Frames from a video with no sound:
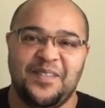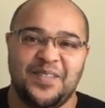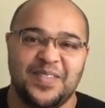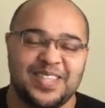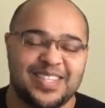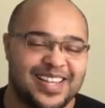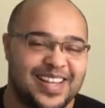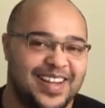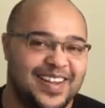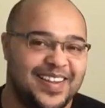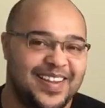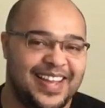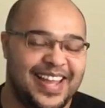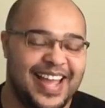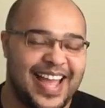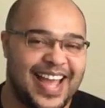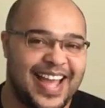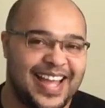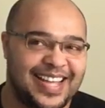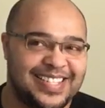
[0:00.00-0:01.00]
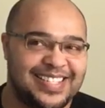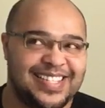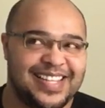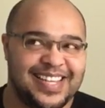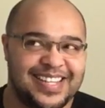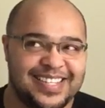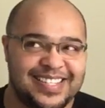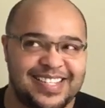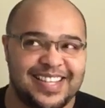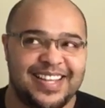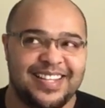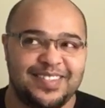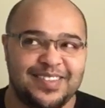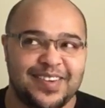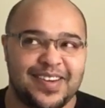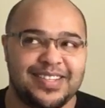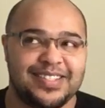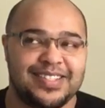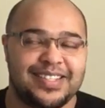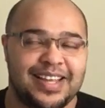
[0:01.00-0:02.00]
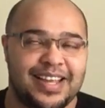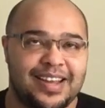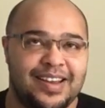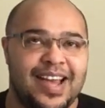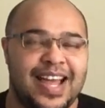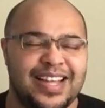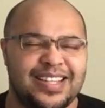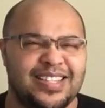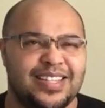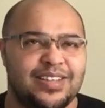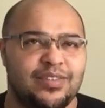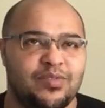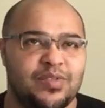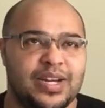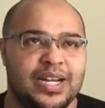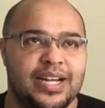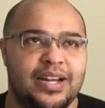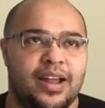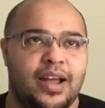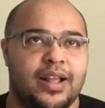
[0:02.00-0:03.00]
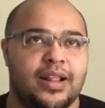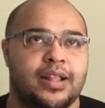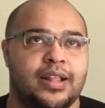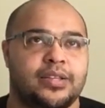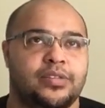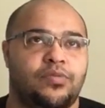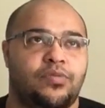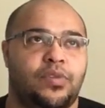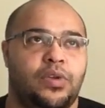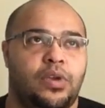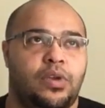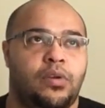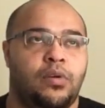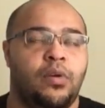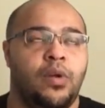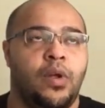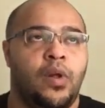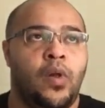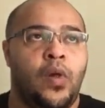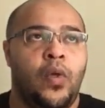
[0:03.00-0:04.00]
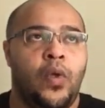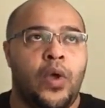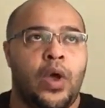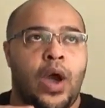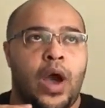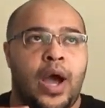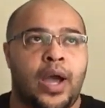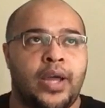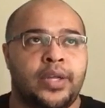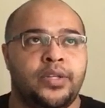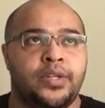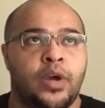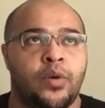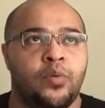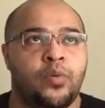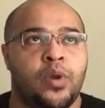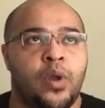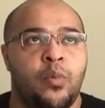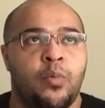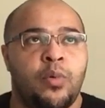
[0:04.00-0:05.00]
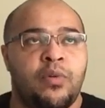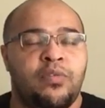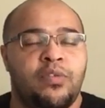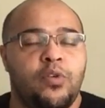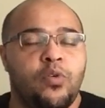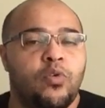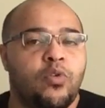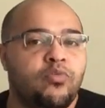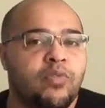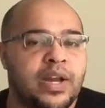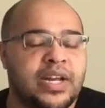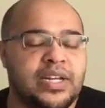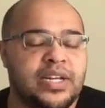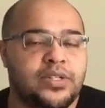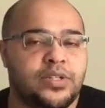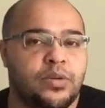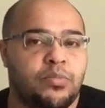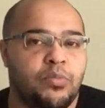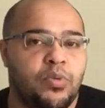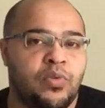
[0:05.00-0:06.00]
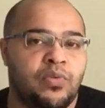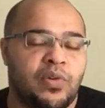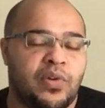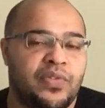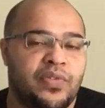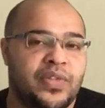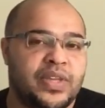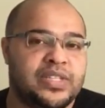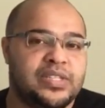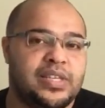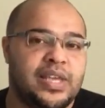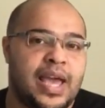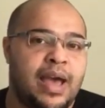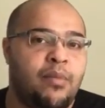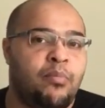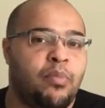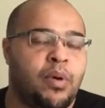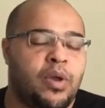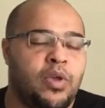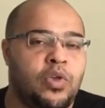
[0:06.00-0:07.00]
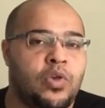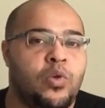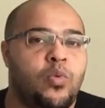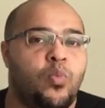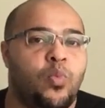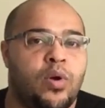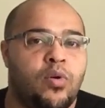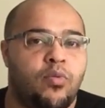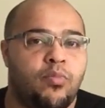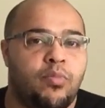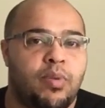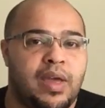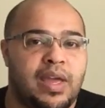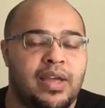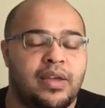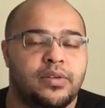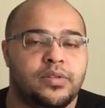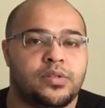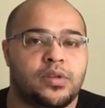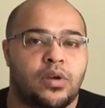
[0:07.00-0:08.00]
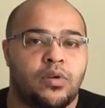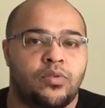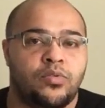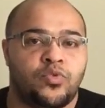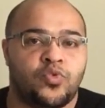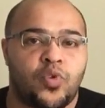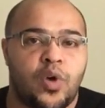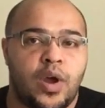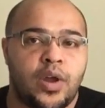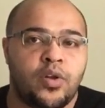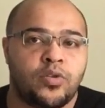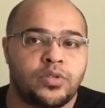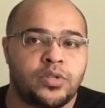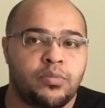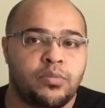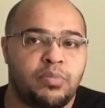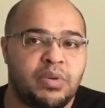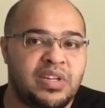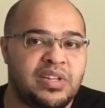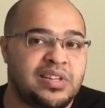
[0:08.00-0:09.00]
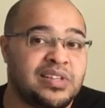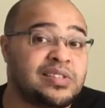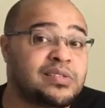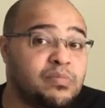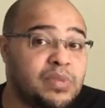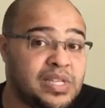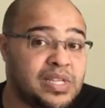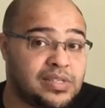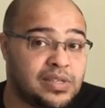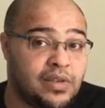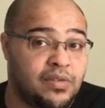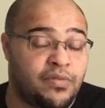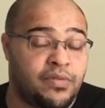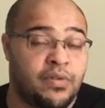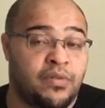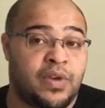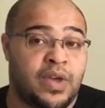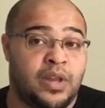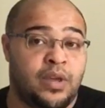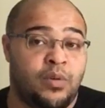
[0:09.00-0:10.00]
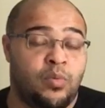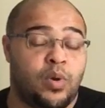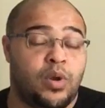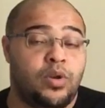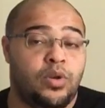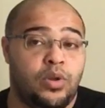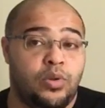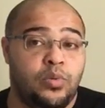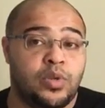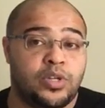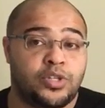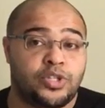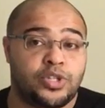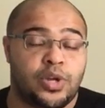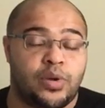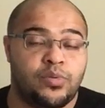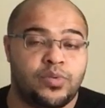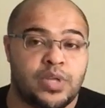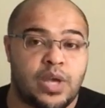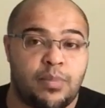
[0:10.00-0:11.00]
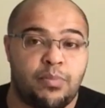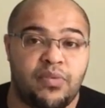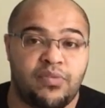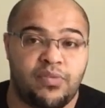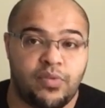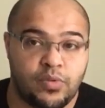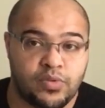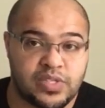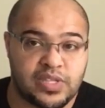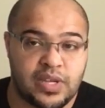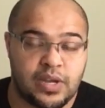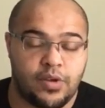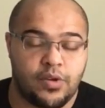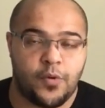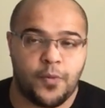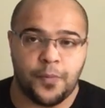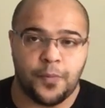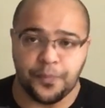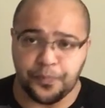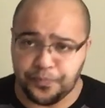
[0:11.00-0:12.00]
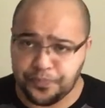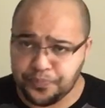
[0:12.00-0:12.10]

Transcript: So yeah, it's interesting, and I actually really like this for you. I don't know if you're ready to move on this yet, but you will be. So try not to be dismissive of anyone new that shows up if you're single.